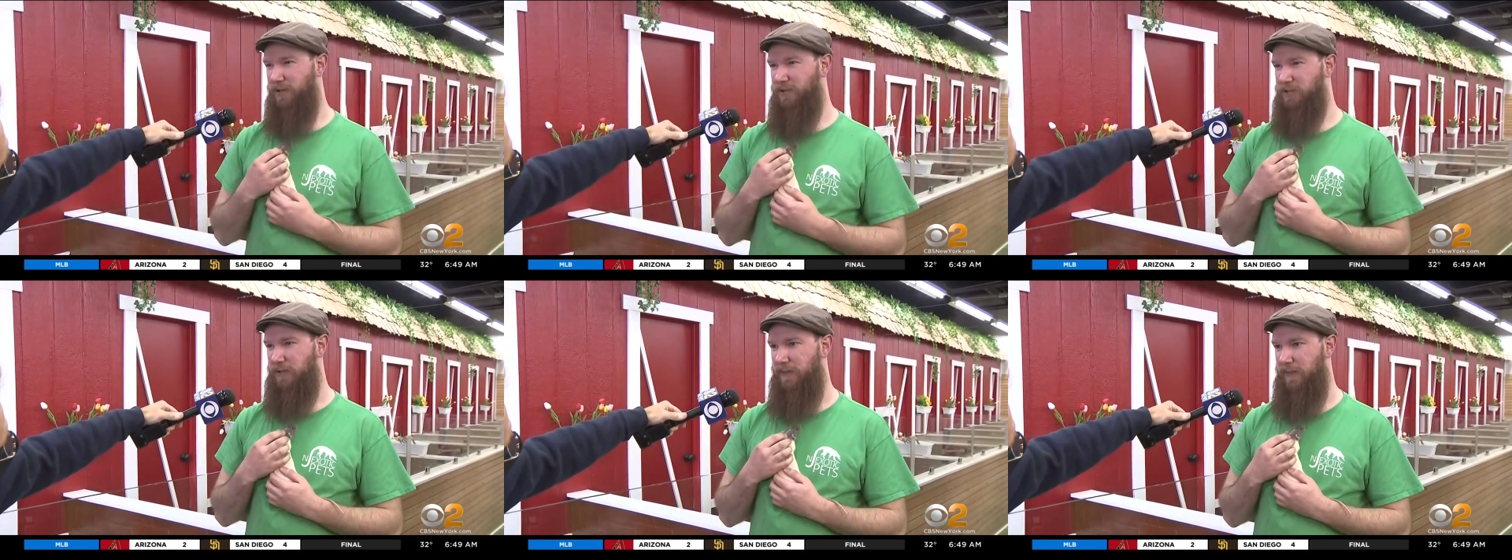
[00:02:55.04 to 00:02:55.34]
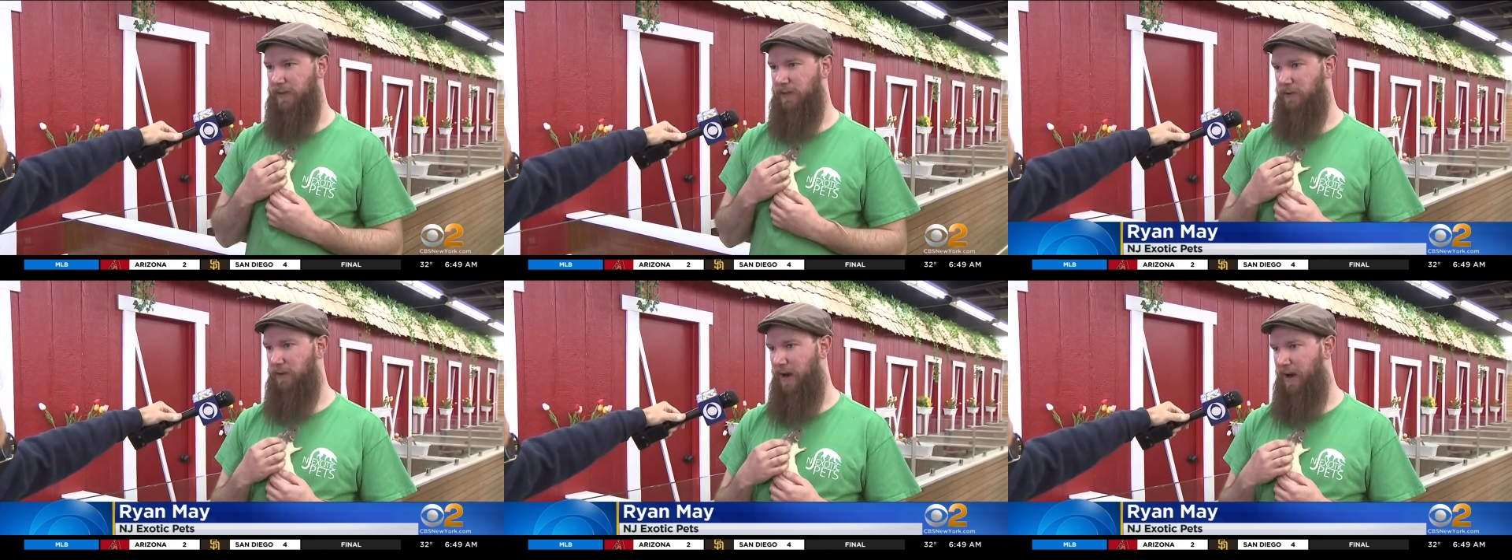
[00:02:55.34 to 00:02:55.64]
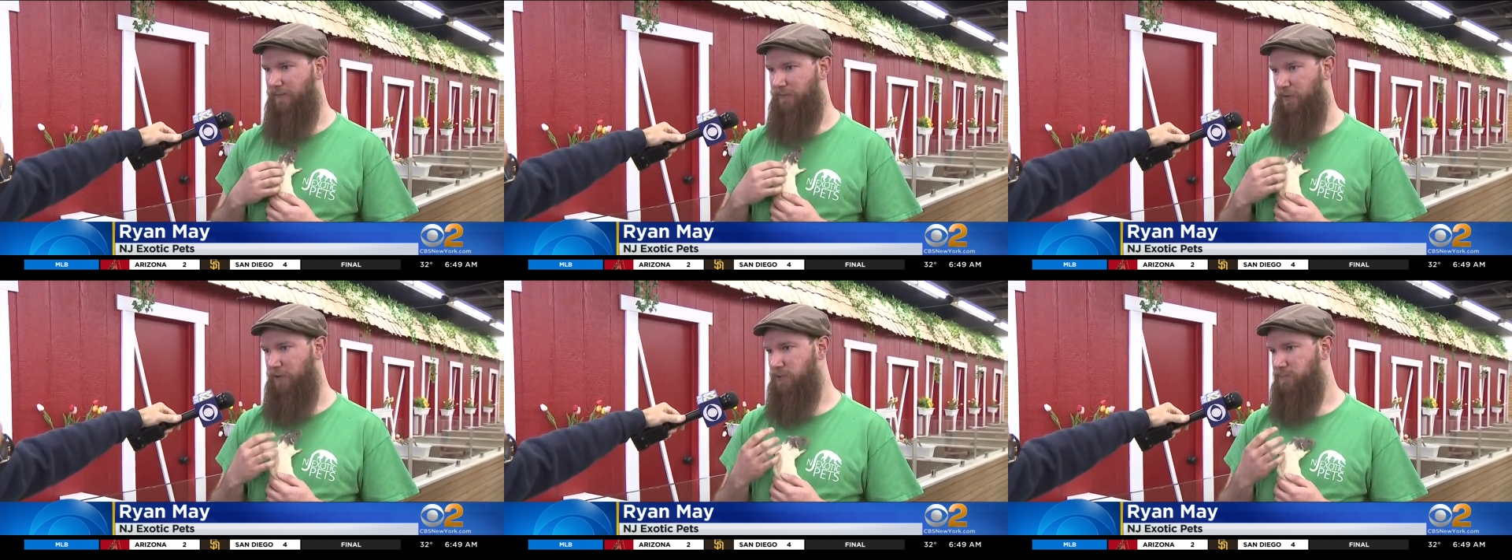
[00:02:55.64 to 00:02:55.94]
intelligent than your
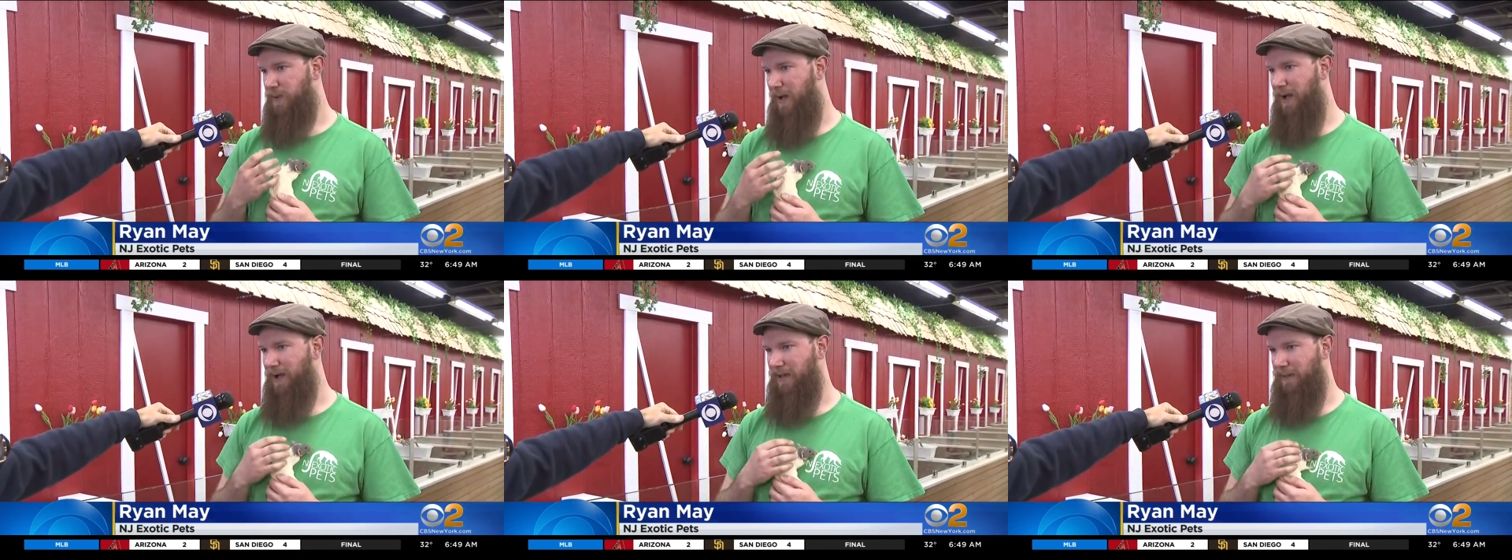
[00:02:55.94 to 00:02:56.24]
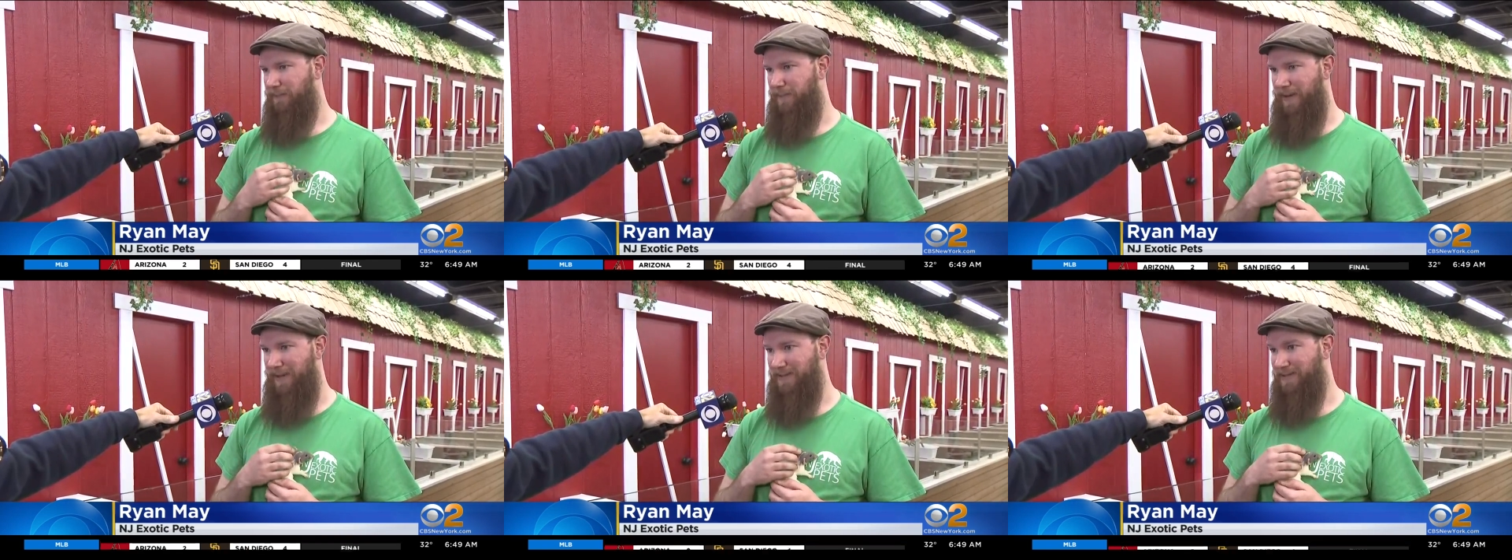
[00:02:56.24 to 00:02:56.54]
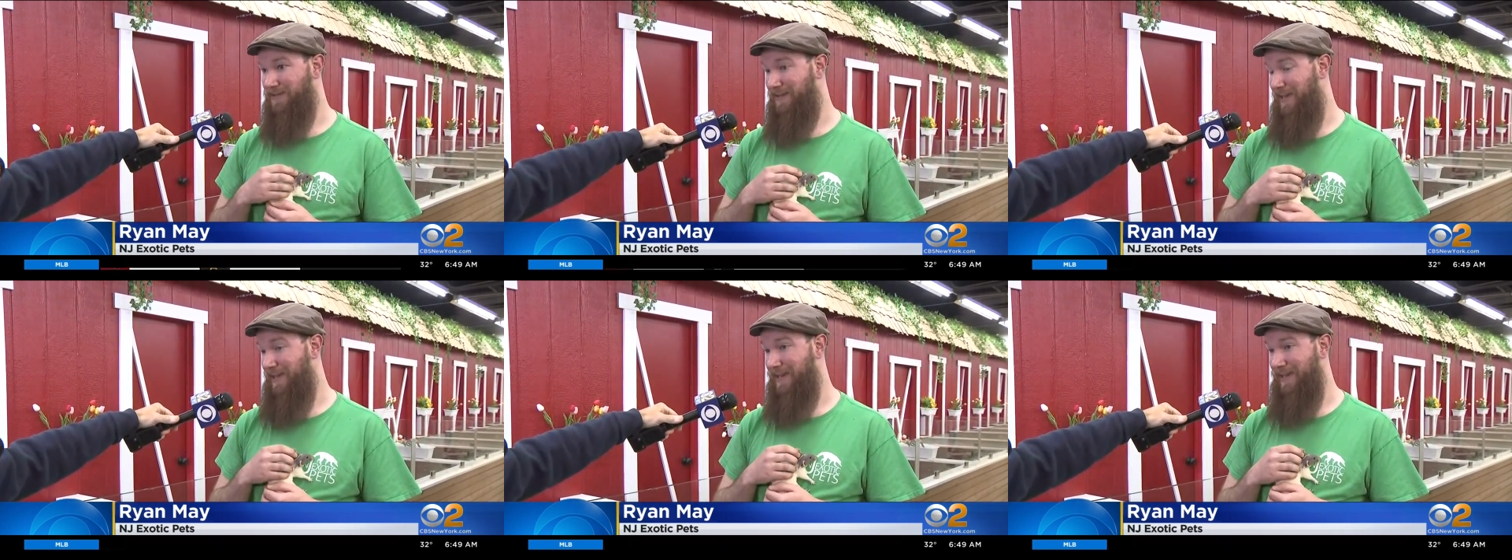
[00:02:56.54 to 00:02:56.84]
average pocket
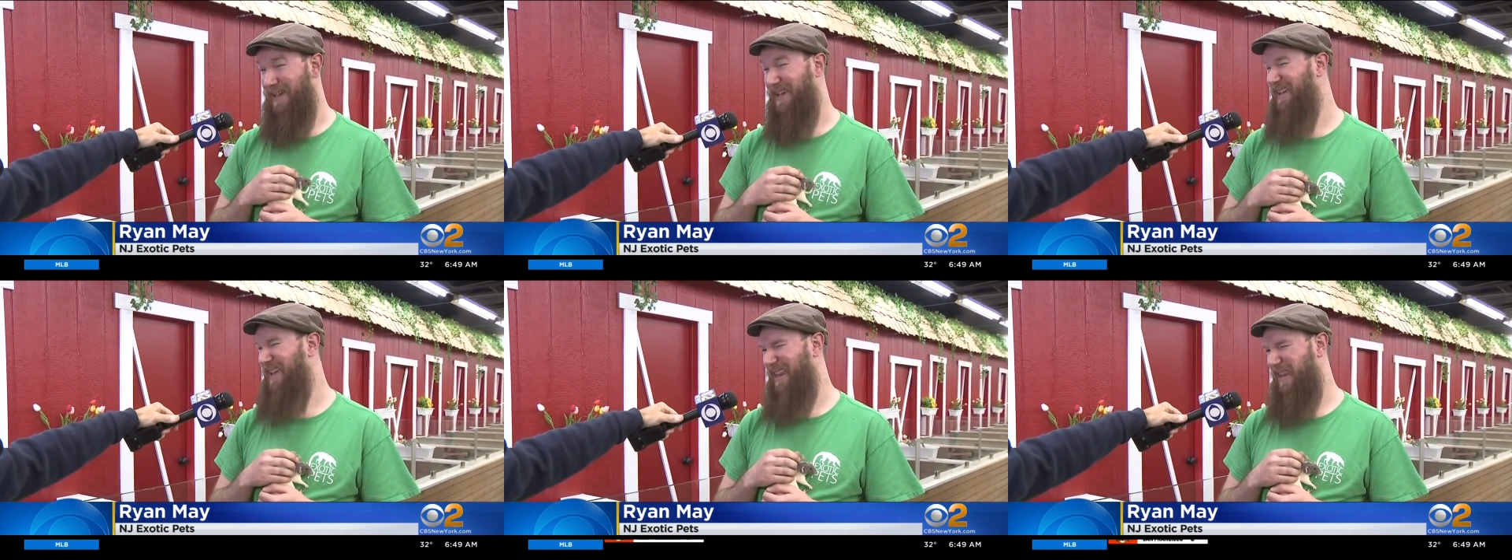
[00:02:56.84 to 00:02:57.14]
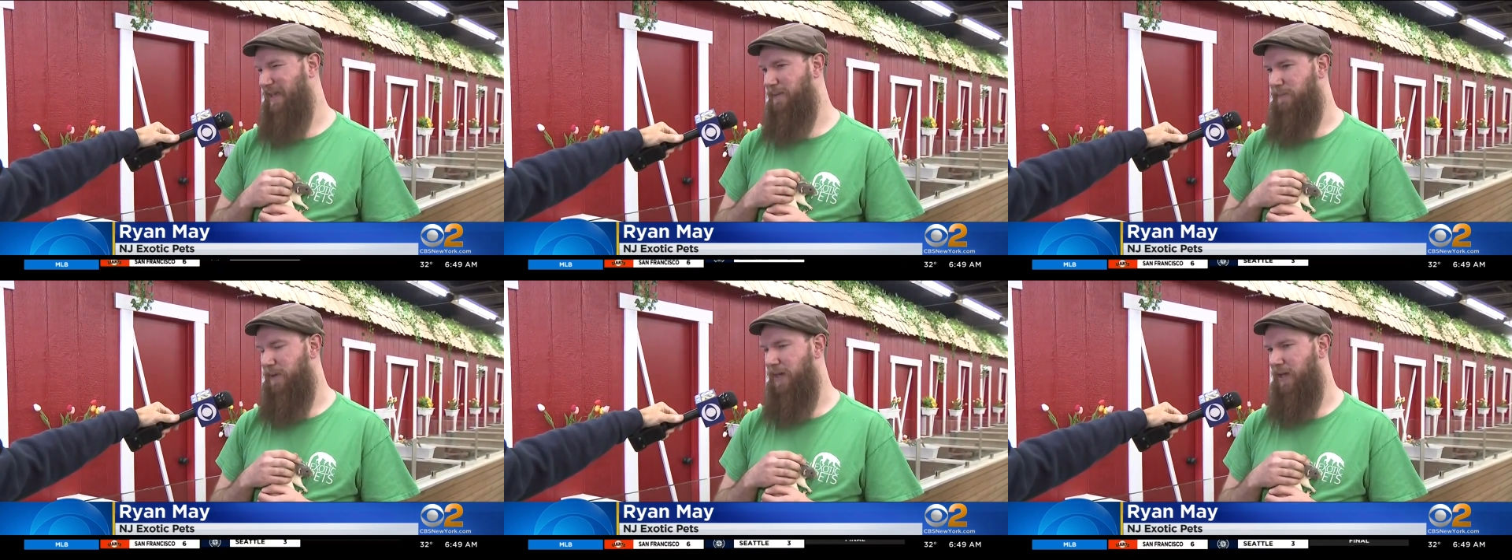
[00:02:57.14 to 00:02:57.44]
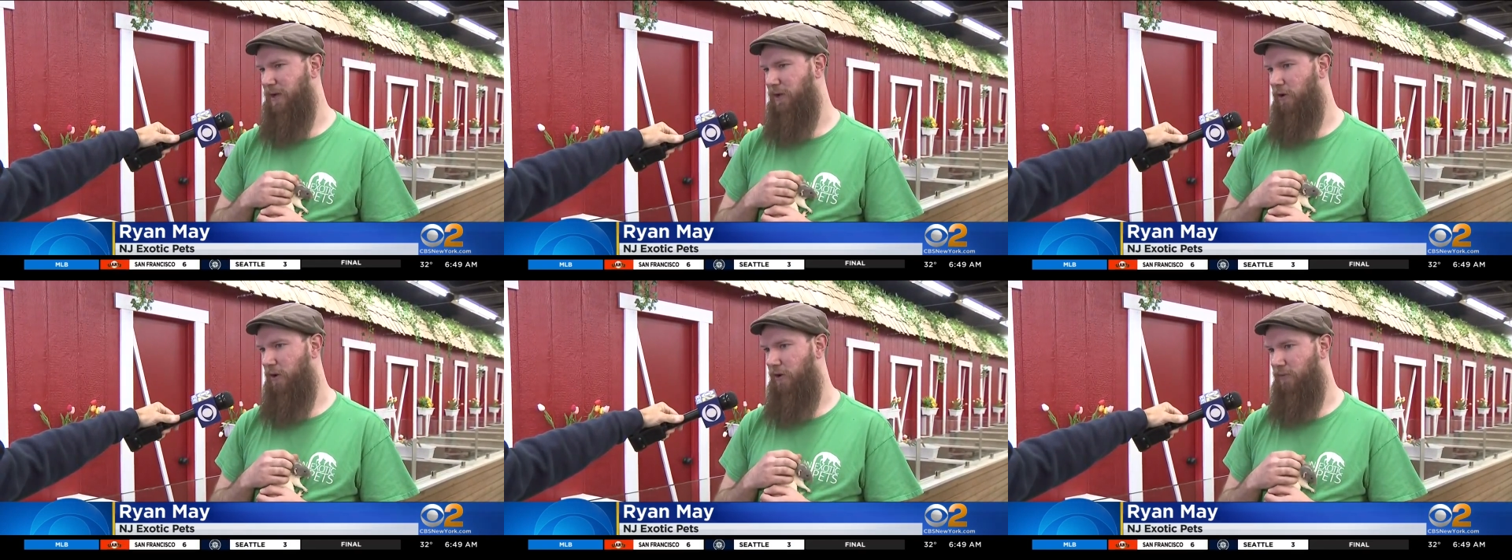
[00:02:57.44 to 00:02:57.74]
pet, say a guinea
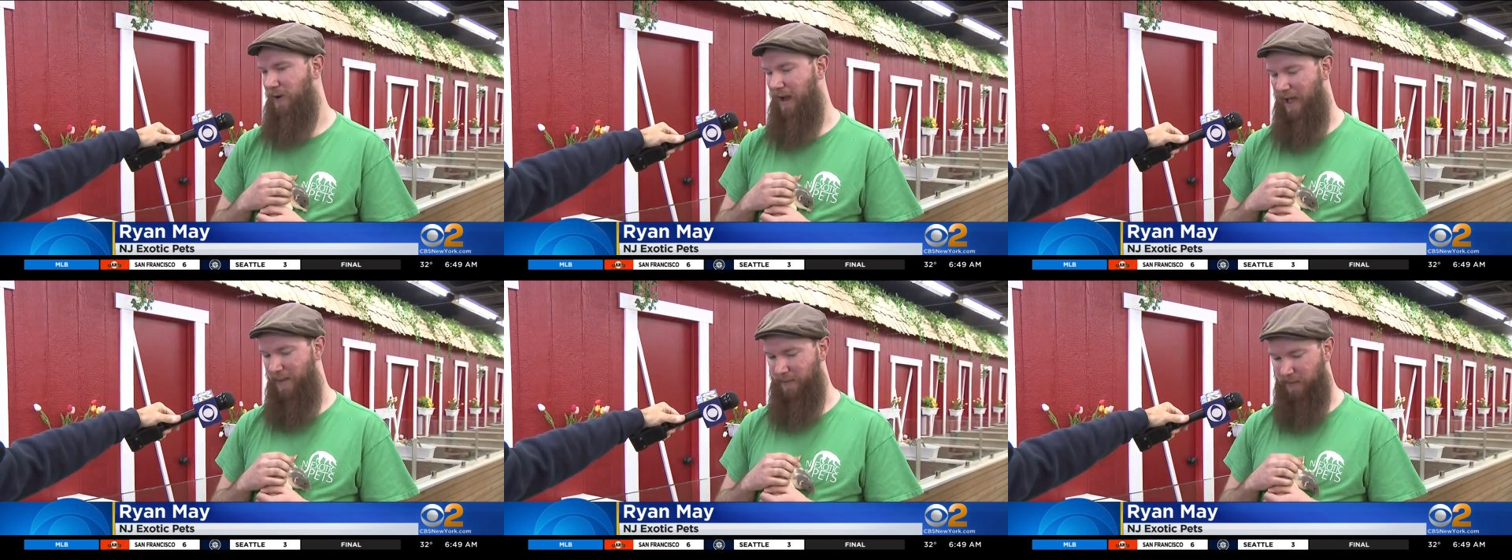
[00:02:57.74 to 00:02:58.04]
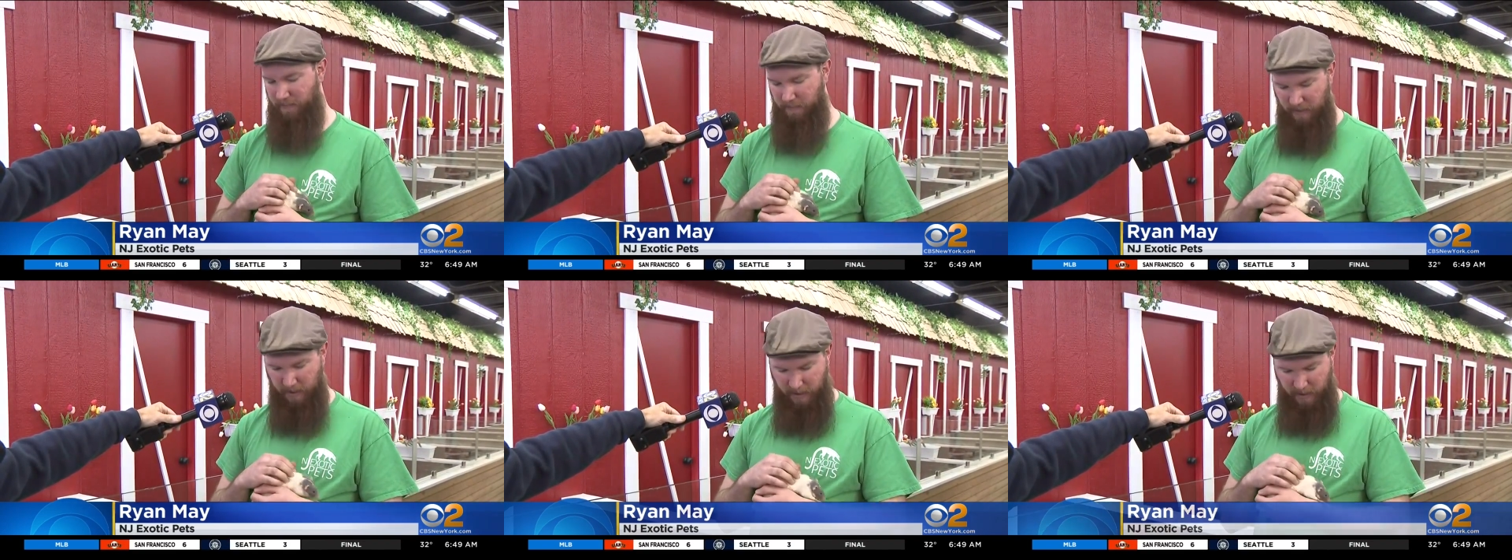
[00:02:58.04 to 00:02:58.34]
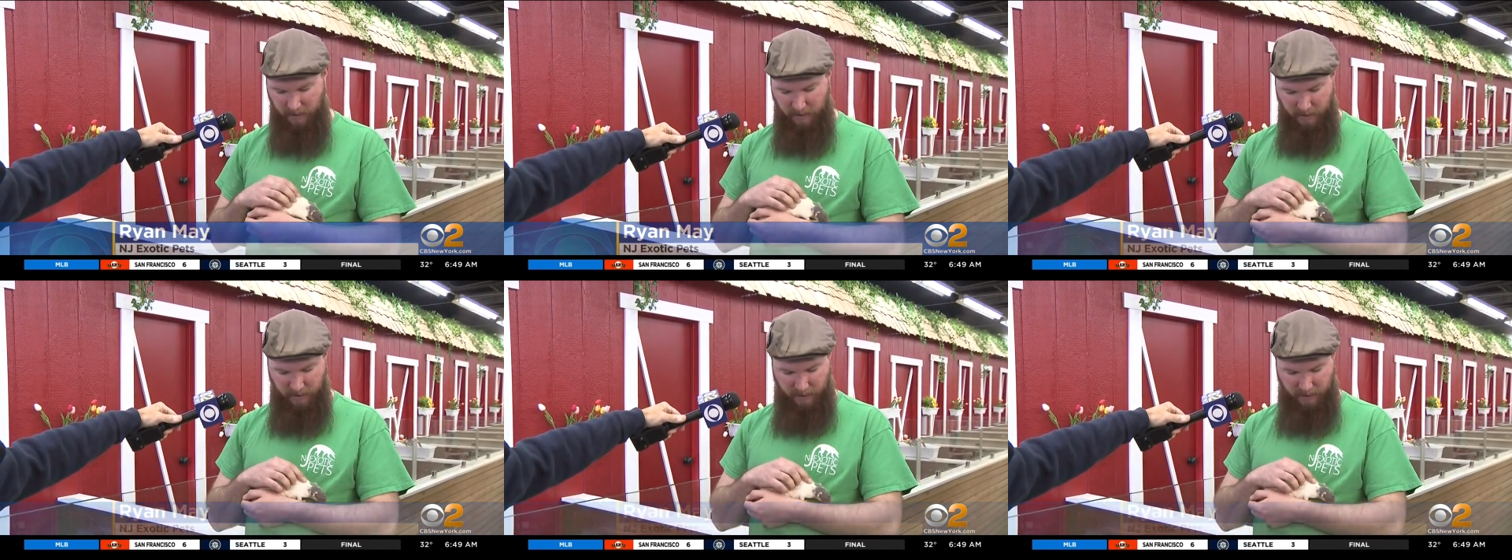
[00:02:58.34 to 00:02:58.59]
pig or a rabbit.